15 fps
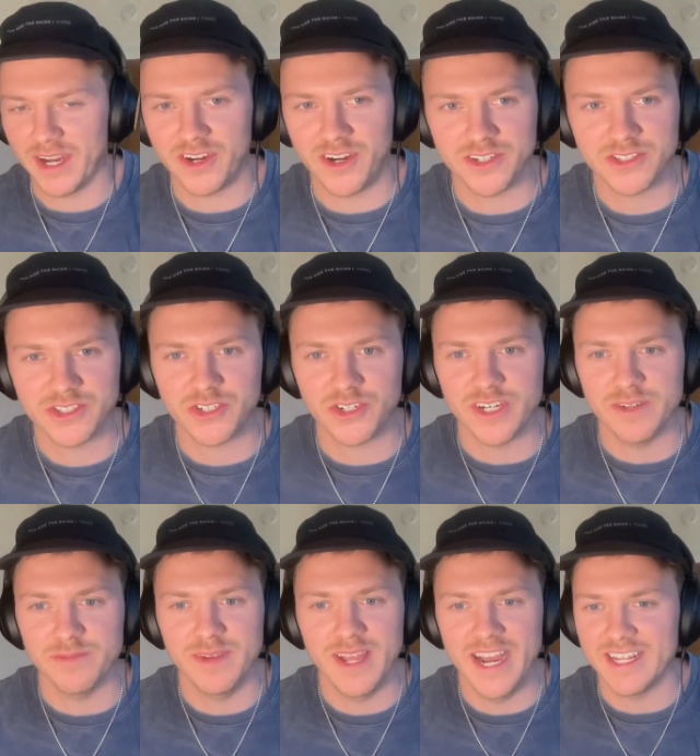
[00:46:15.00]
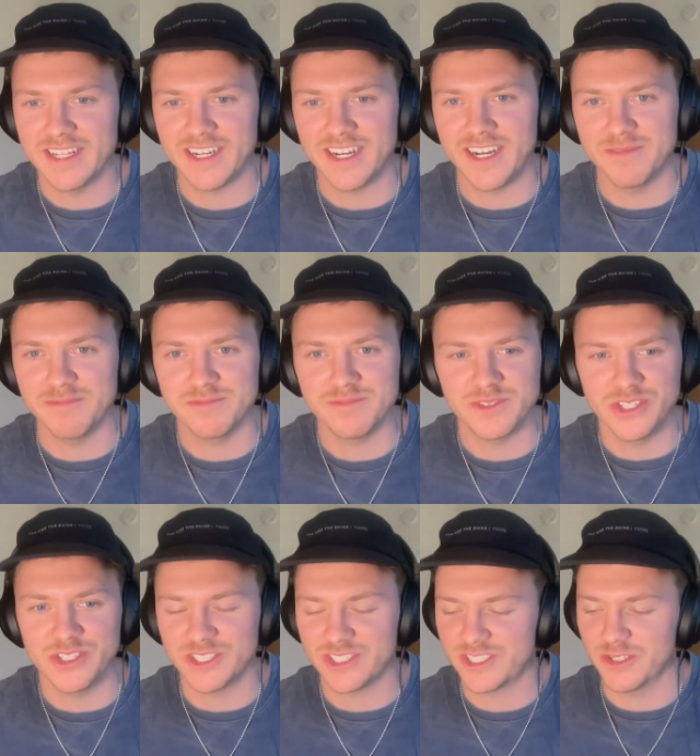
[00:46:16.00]
on a stream anytime. You
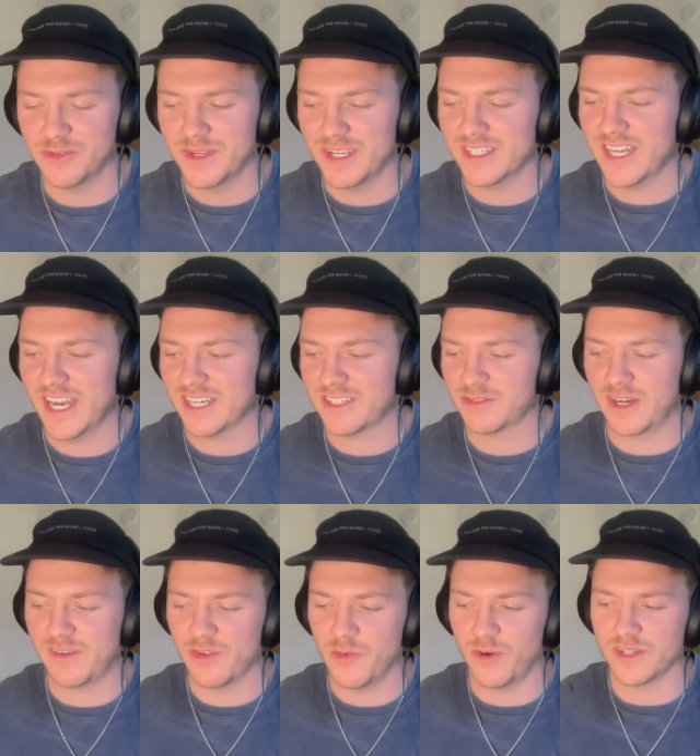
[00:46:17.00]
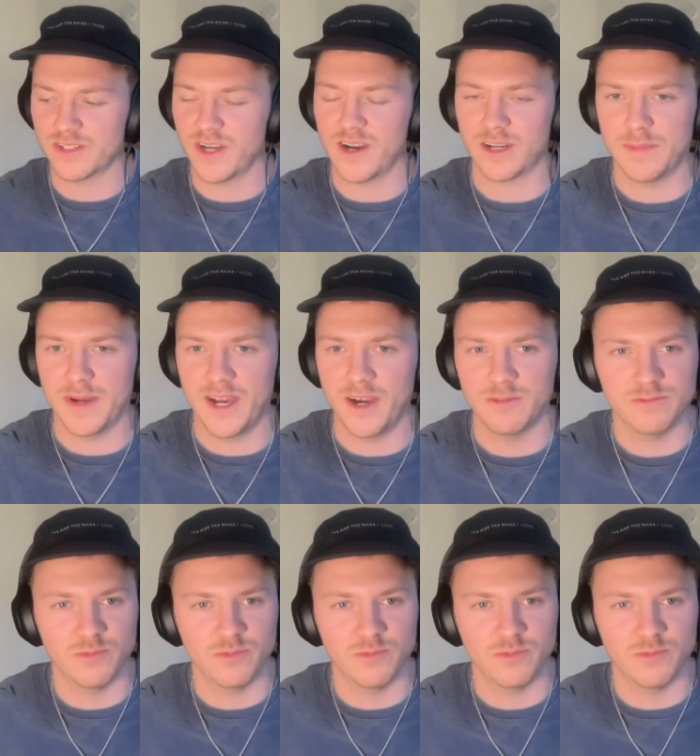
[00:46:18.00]
just send me a text, whatever you want to talk about.